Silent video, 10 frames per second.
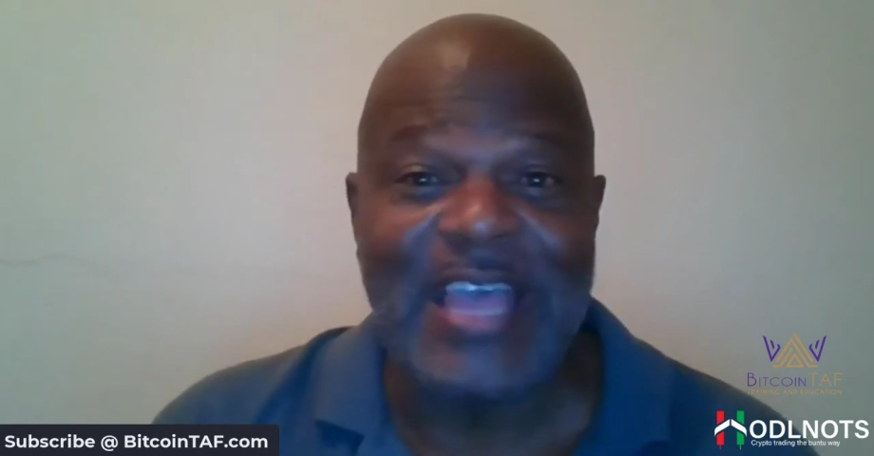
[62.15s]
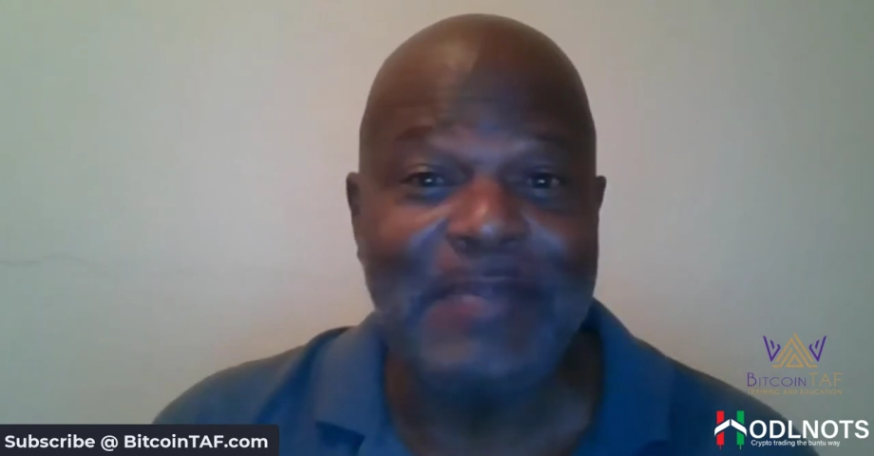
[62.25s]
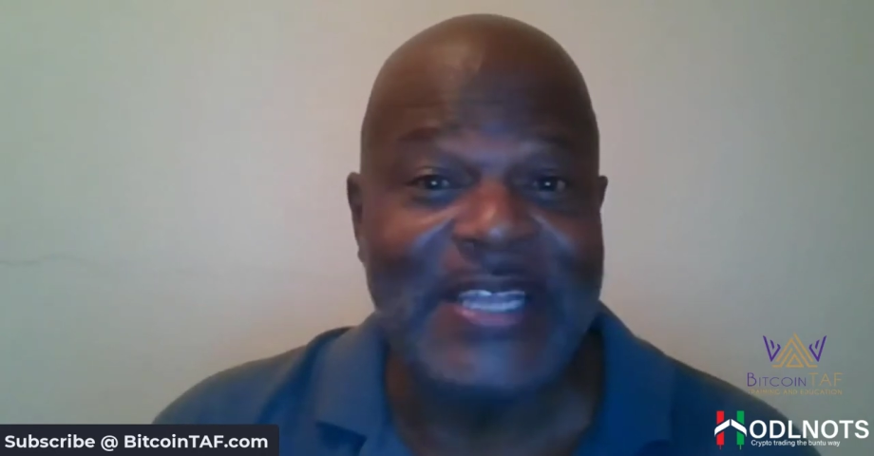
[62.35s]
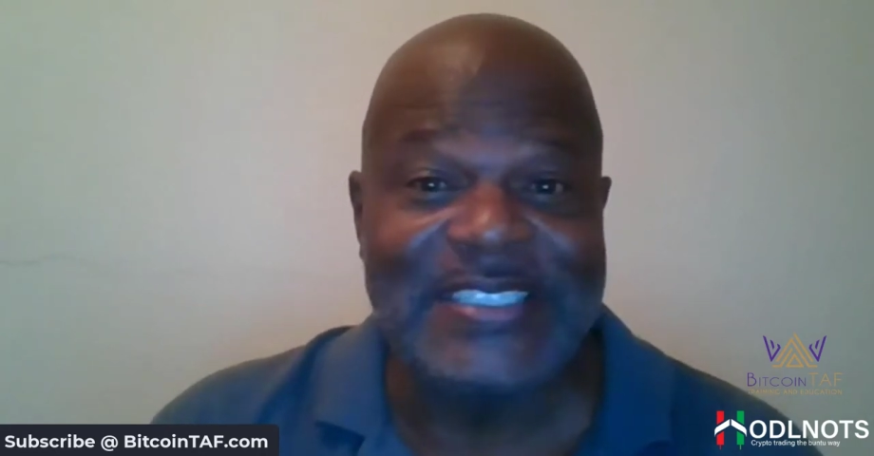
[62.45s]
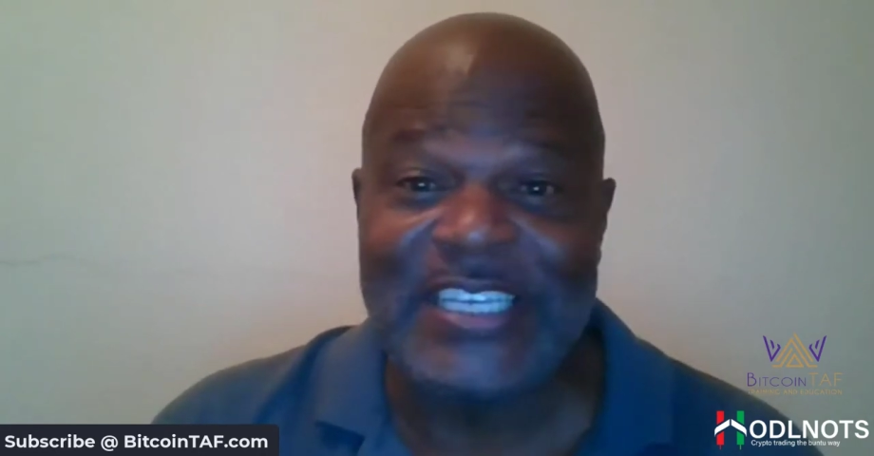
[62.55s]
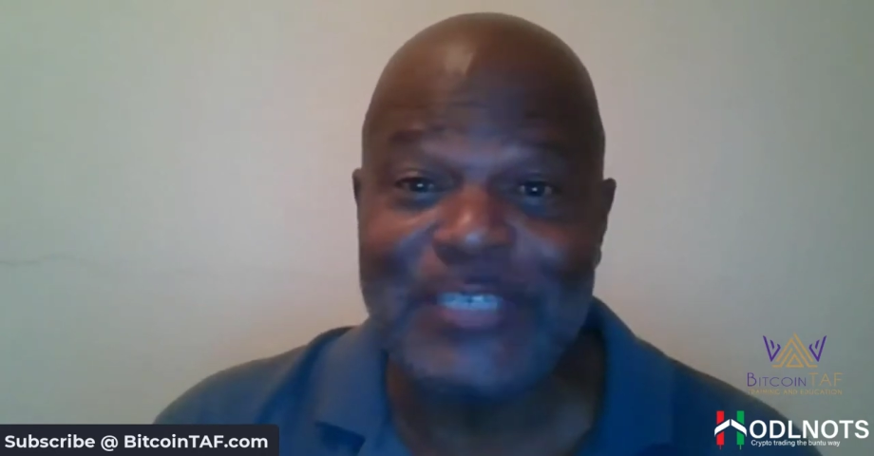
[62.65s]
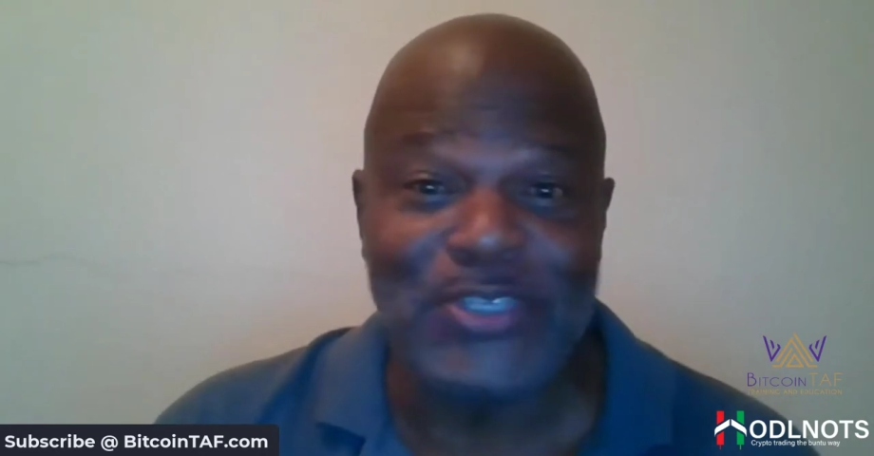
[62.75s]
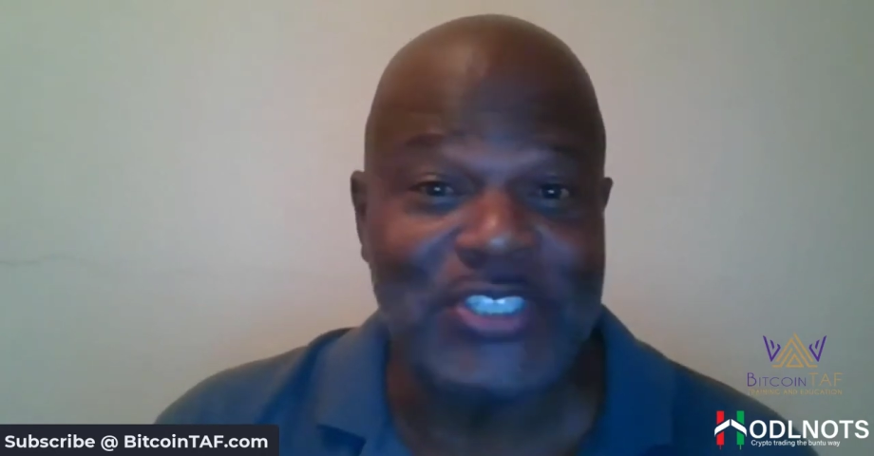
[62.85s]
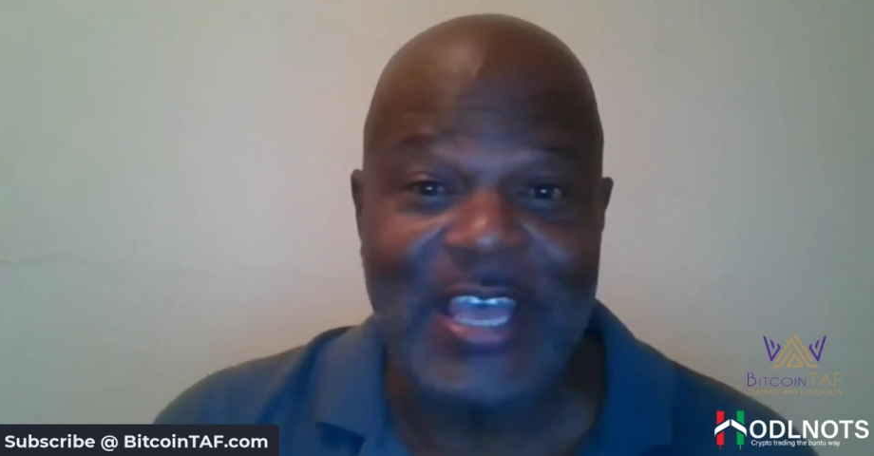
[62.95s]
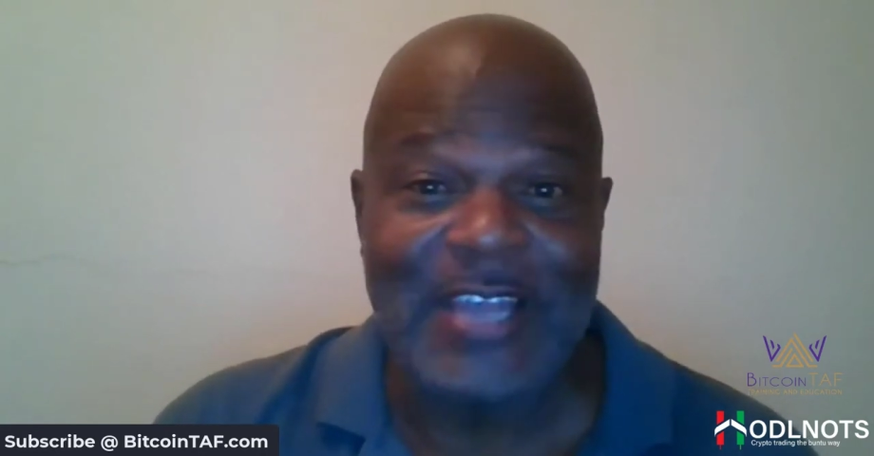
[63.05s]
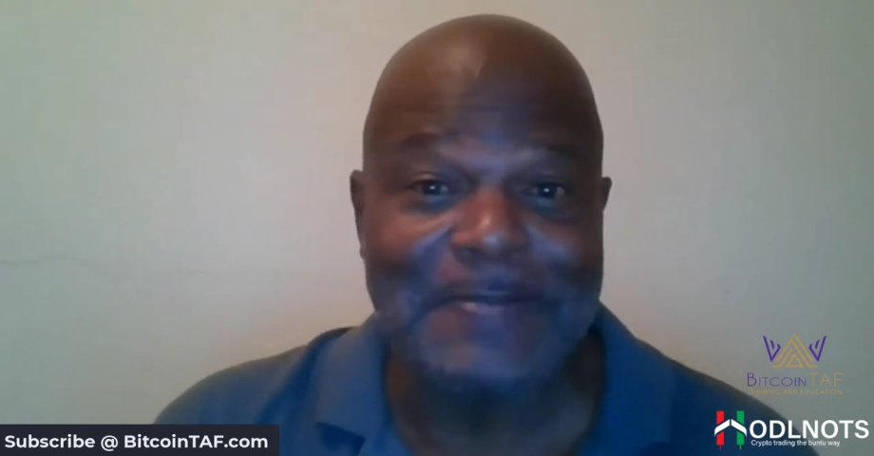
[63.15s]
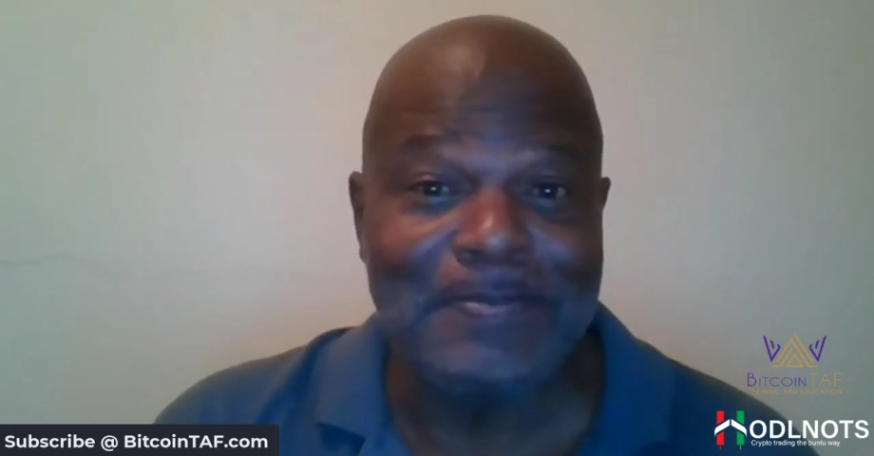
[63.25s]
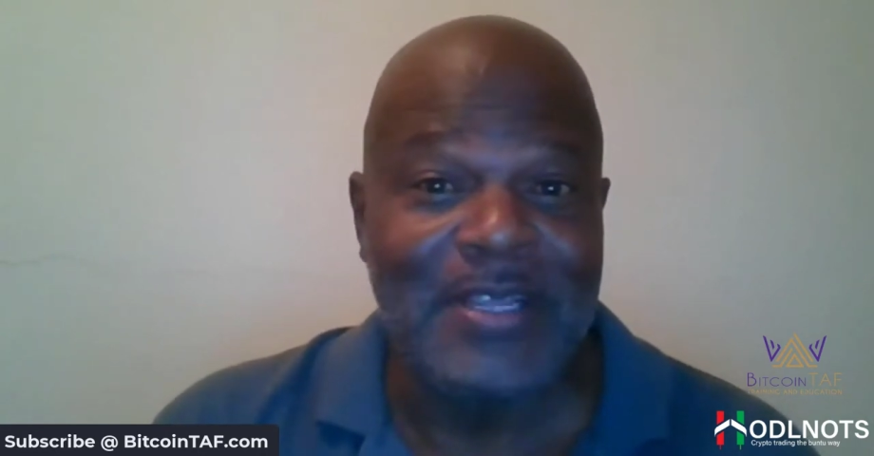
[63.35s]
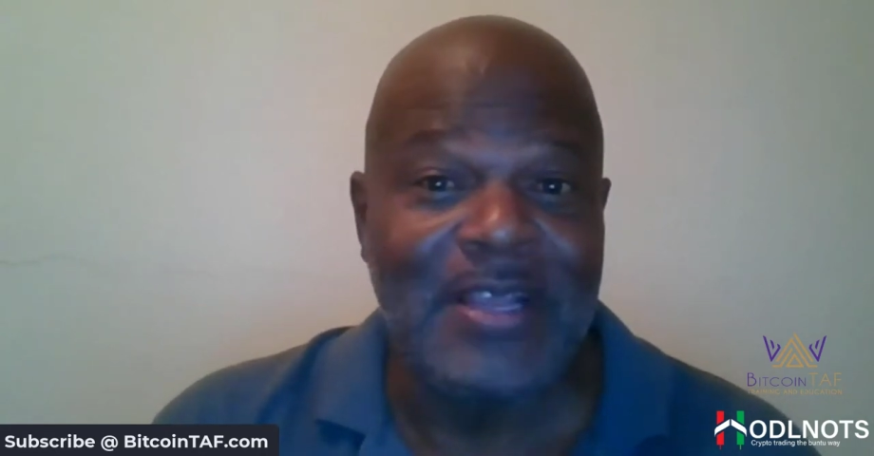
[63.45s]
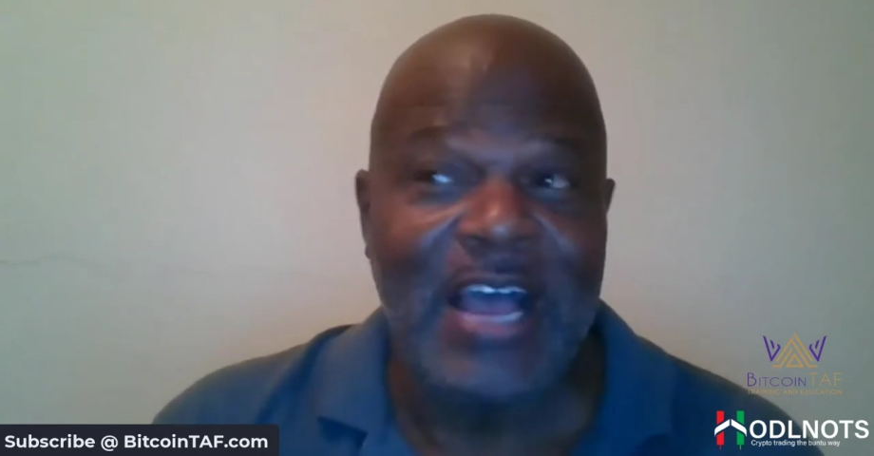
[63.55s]
I made six percent.
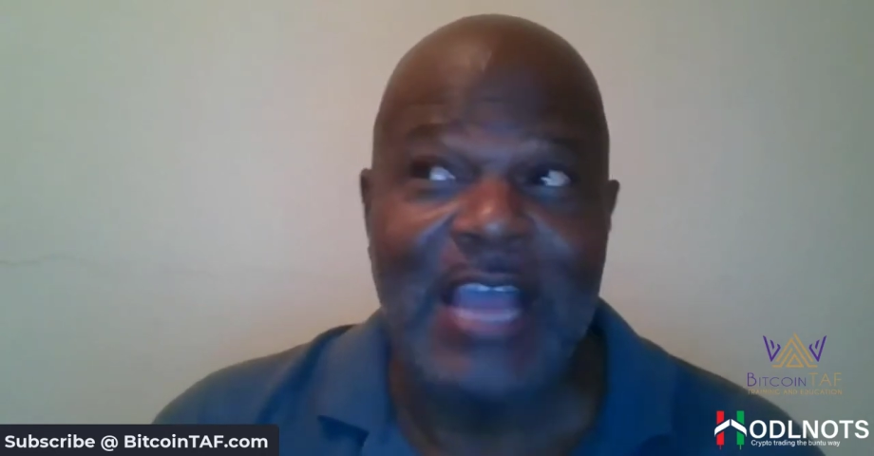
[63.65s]
I